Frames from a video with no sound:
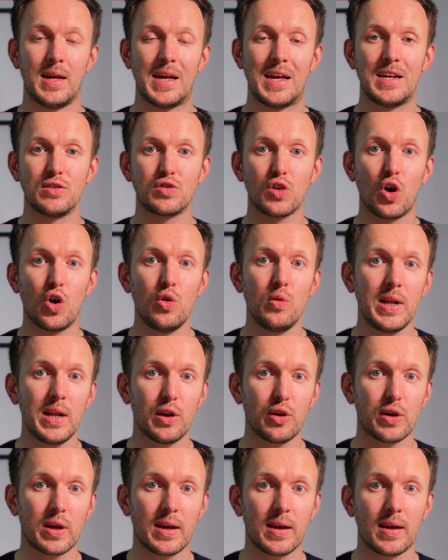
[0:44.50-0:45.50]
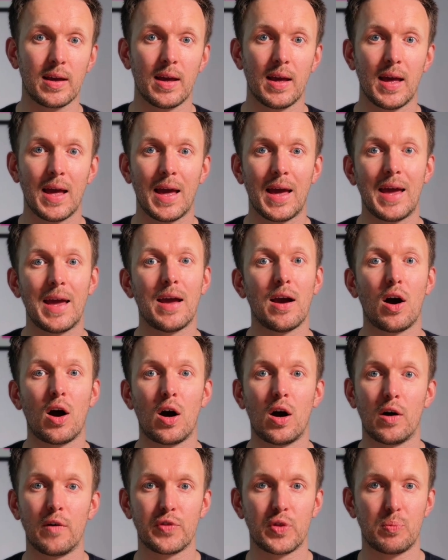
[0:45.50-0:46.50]
It's only looking at
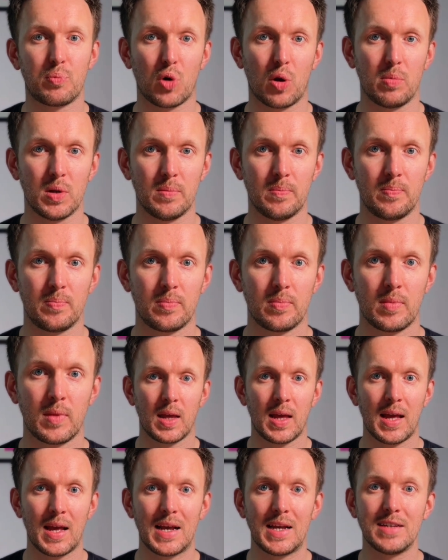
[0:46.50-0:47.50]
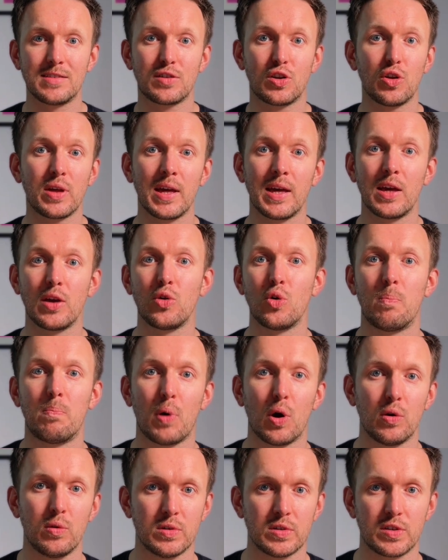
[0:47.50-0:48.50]
half the problem. It's looking at your
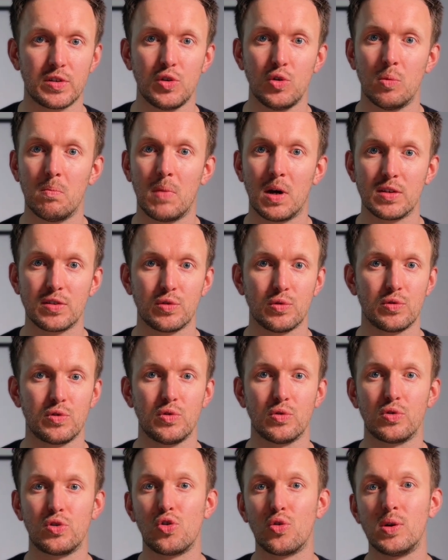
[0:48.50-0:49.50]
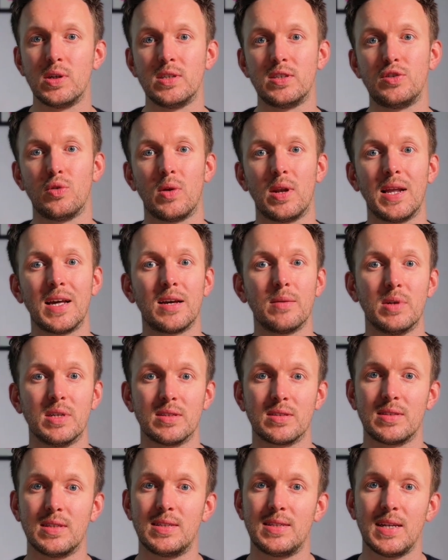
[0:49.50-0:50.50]
bones, your muscles, your joints, your
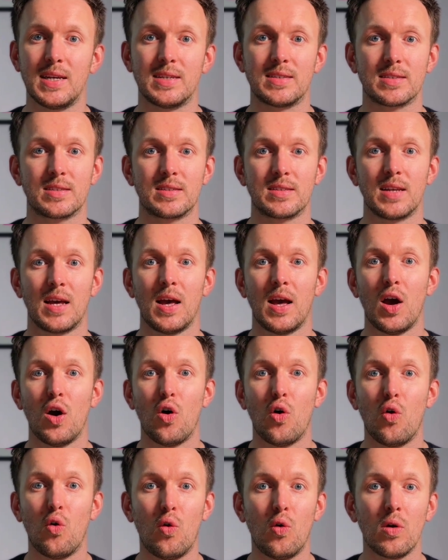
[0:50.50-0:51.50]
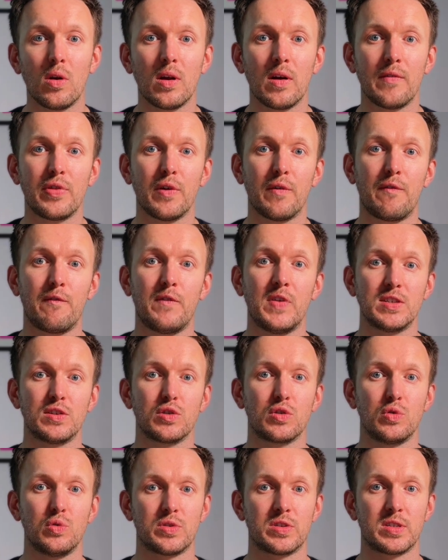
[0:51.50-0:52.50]
ligaments, the discs, all of the
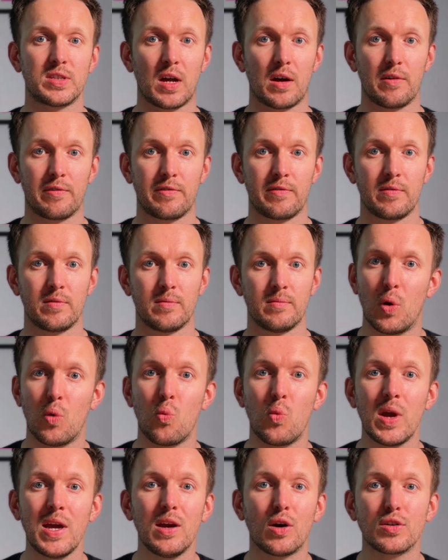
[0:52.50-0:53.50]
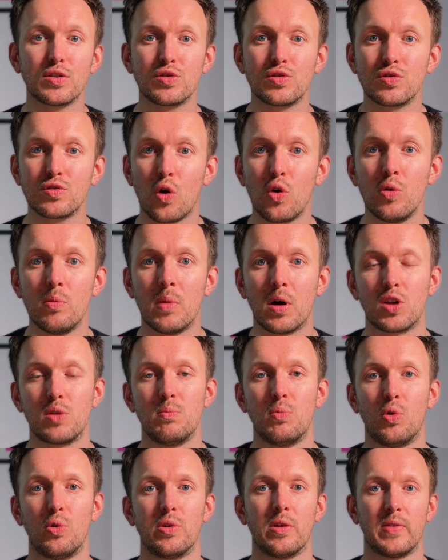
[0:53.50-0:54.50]
physical stuff. But we are so much
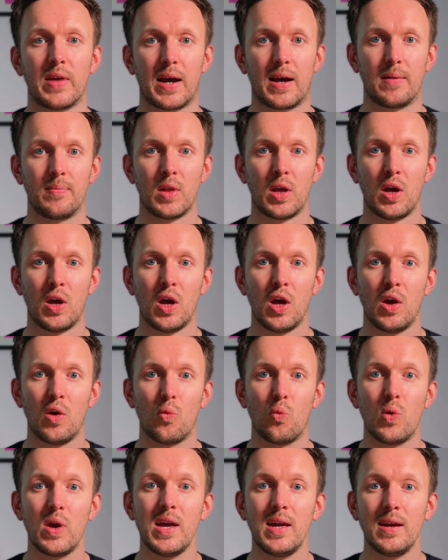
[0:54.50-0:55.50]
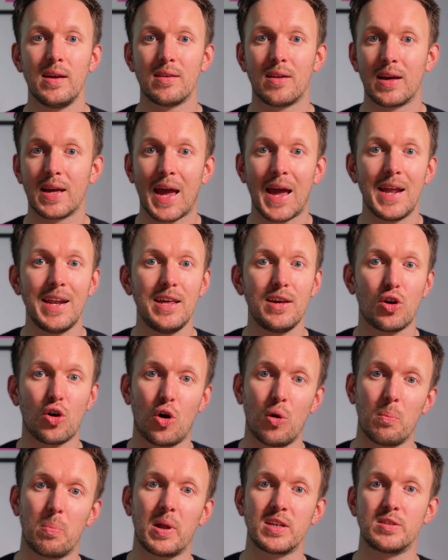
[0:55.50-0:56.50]
more than that. We, like any
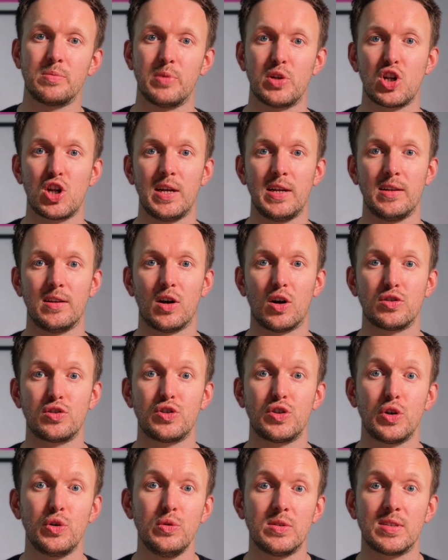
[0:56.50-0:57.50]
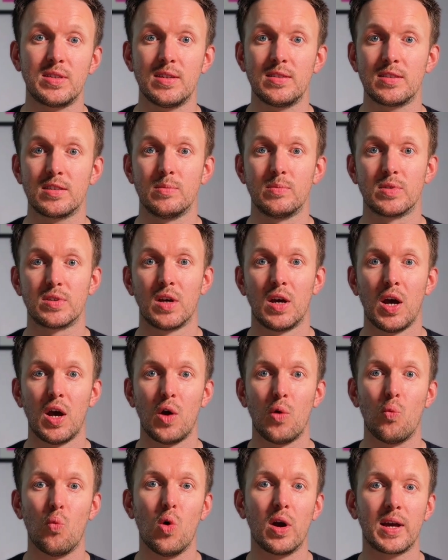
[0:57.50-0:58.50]
complex machine, are two systems
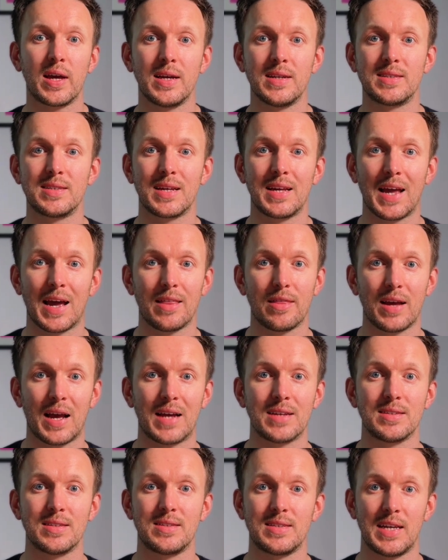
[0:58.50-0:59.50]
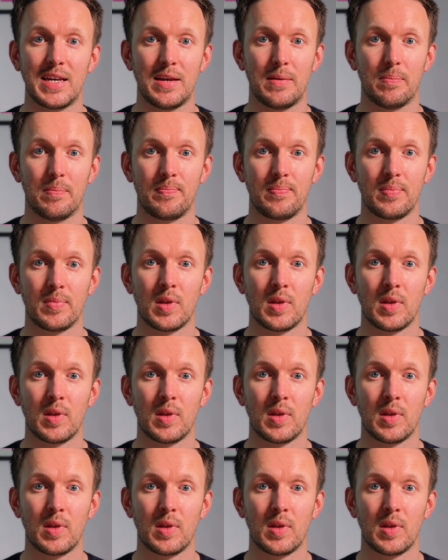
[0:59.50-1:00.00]
working together as a team.